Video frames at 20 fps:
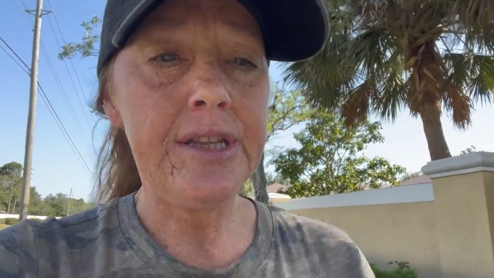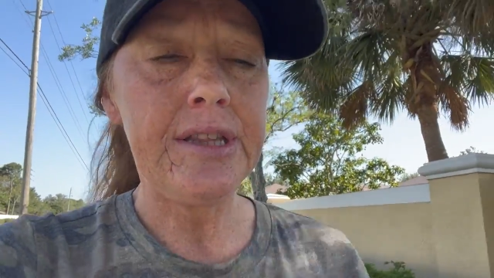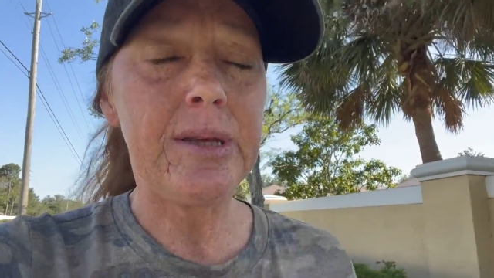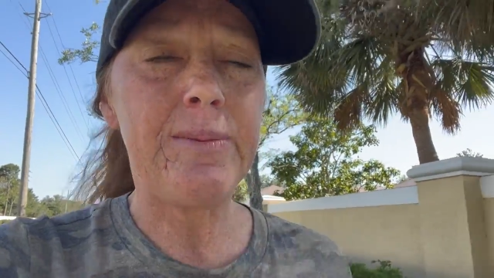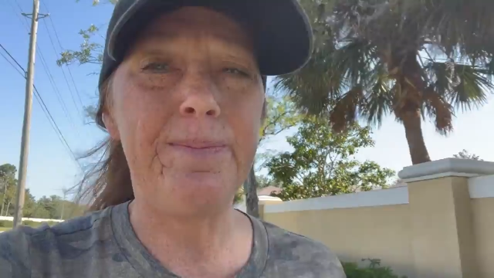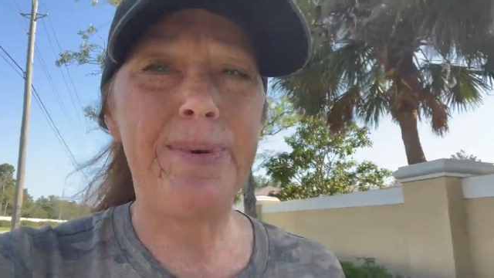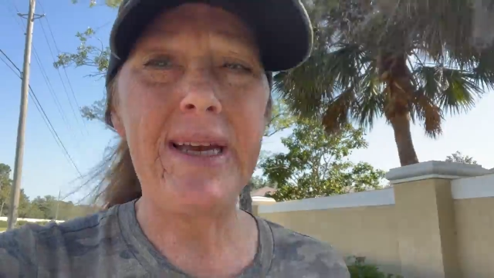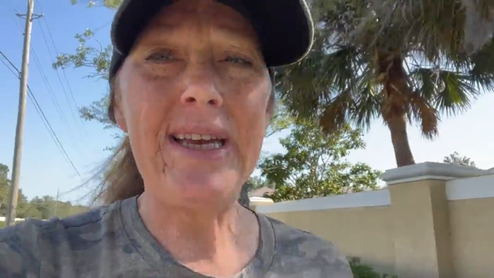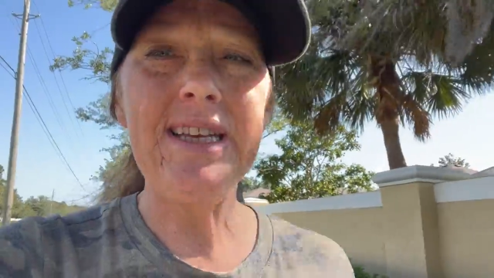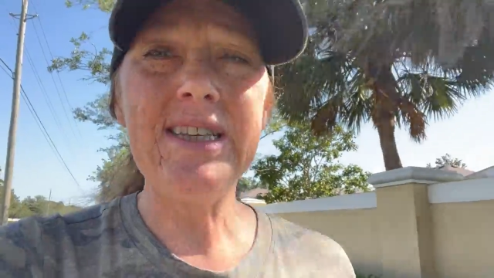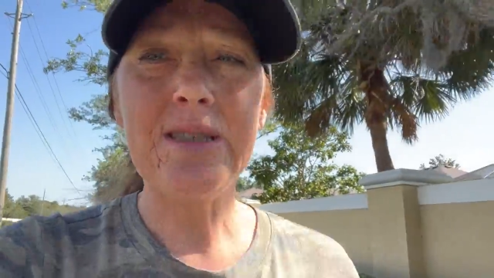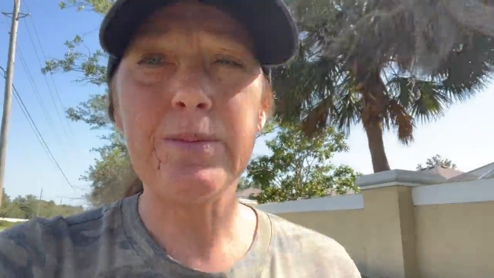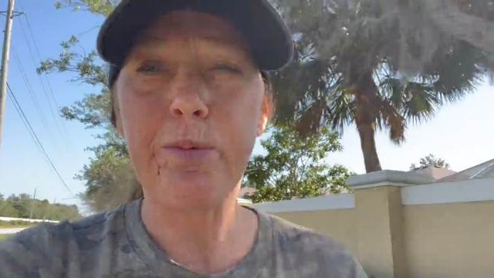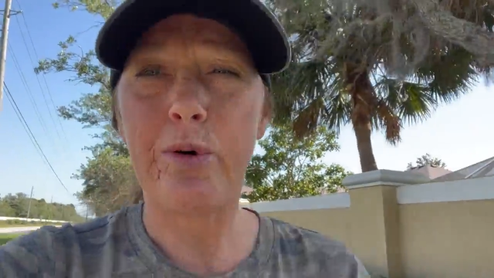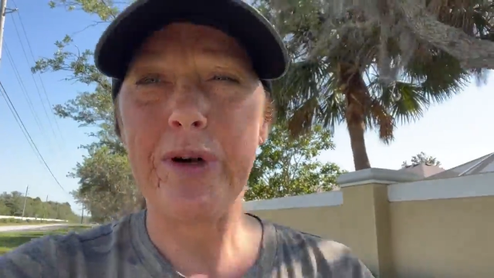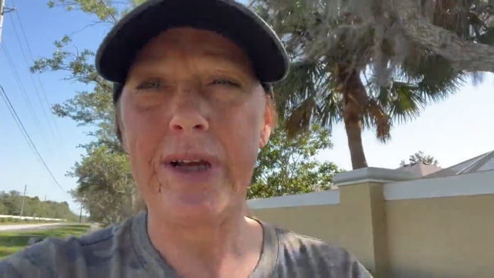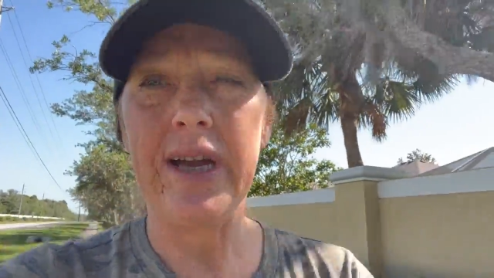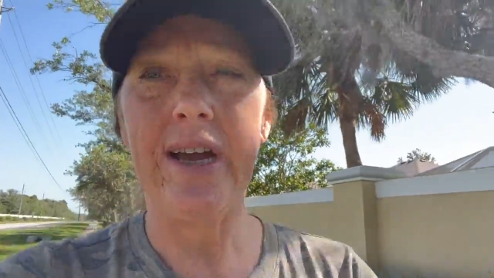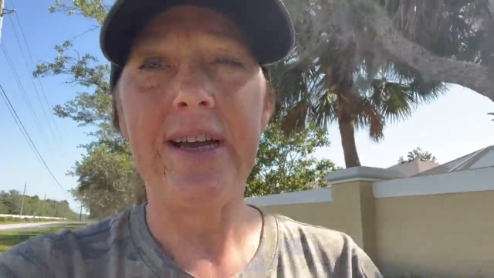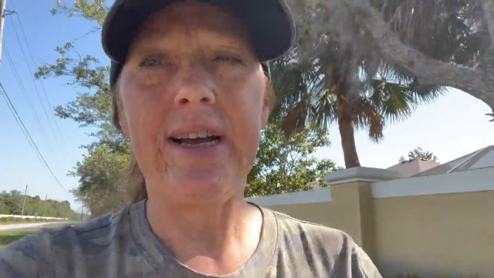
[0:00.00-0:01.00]
the biggest
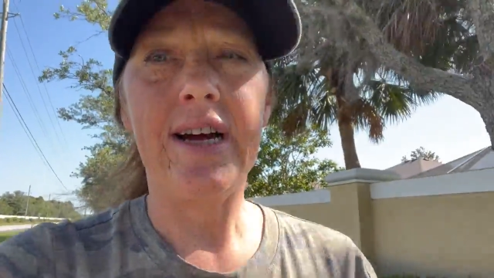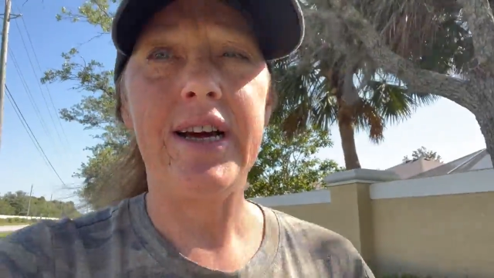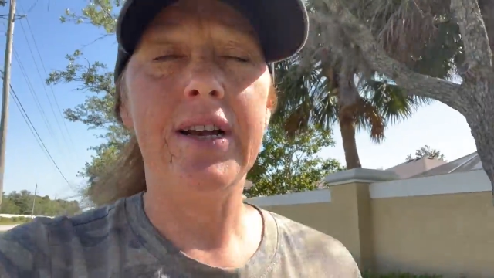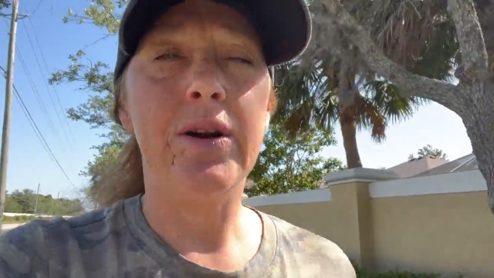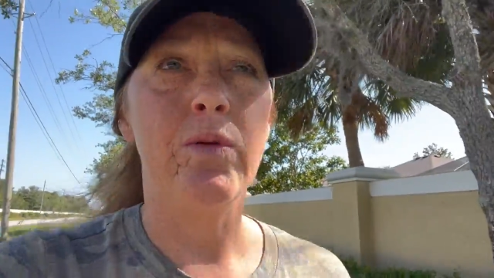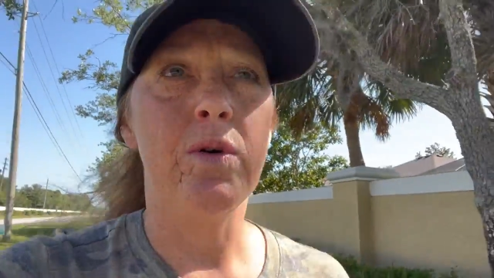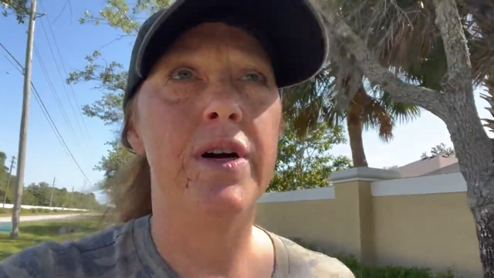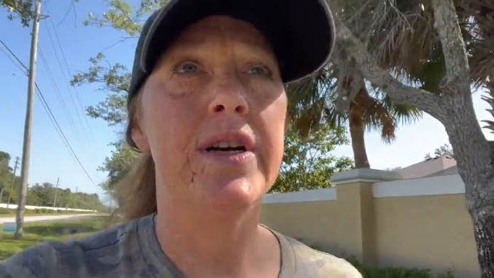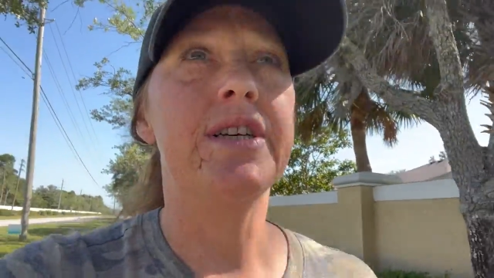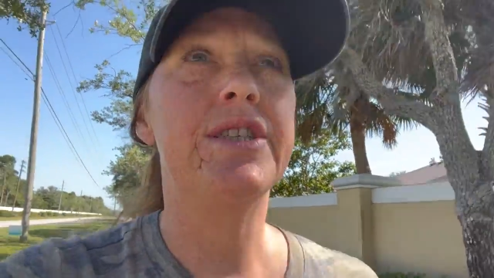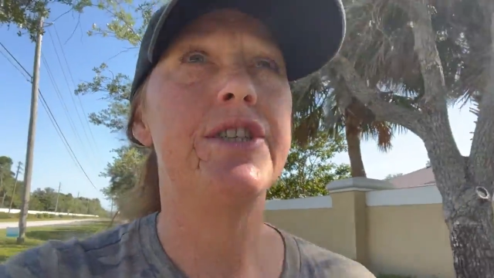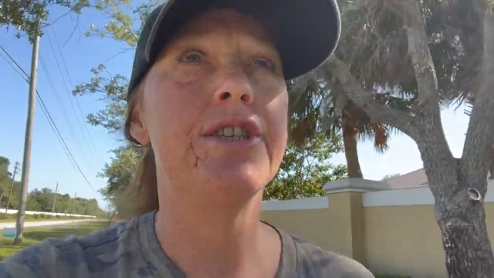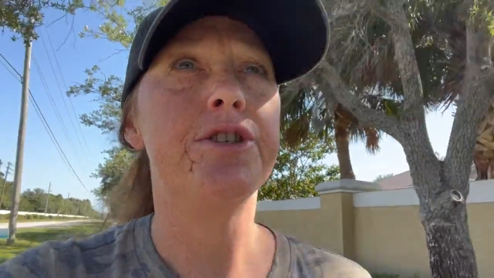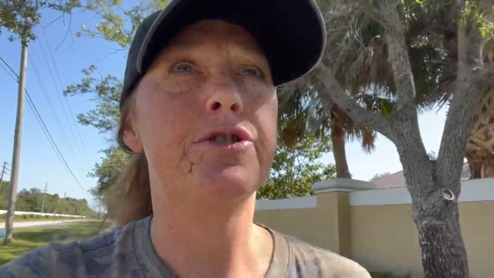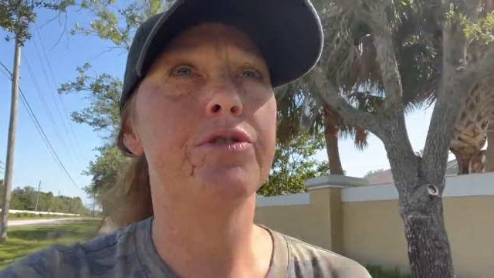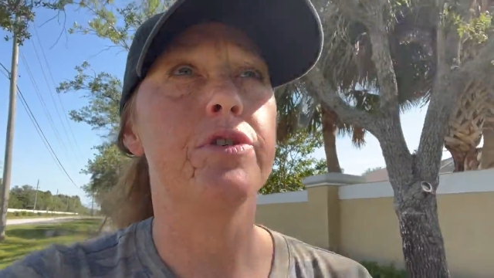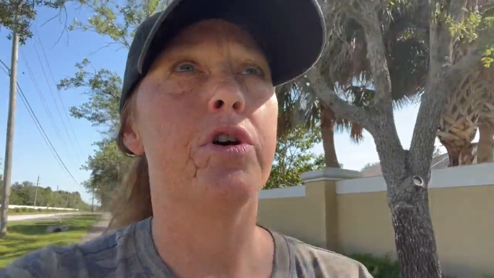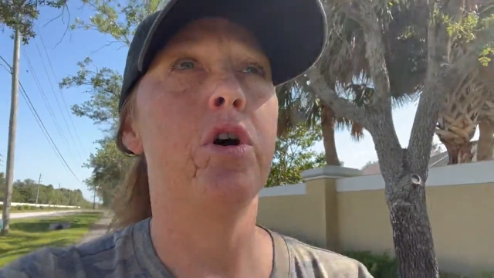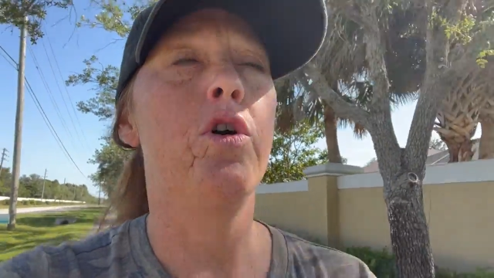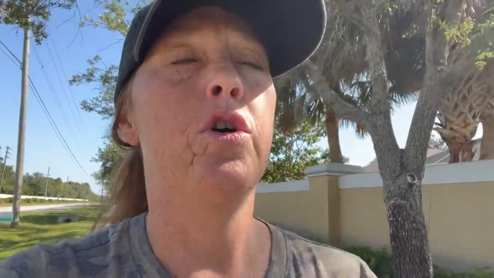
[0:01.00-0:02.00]
point I kind of wanted to
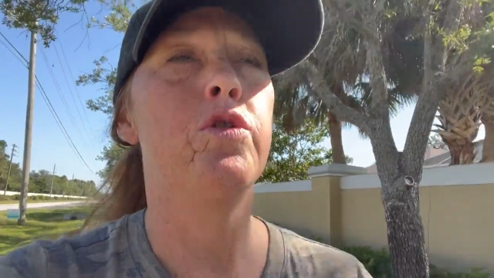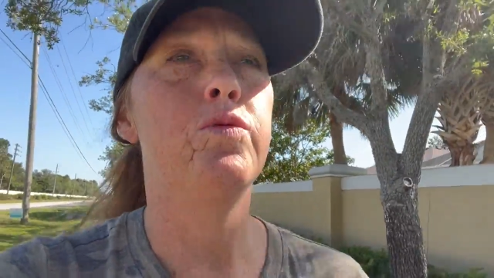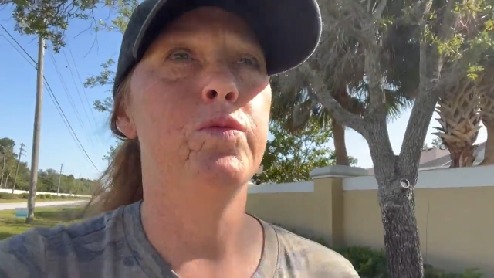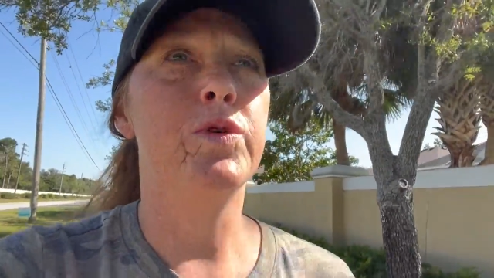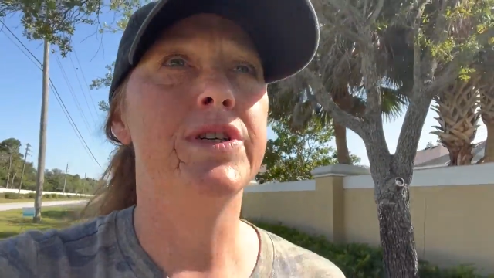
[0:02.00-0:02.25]
drill home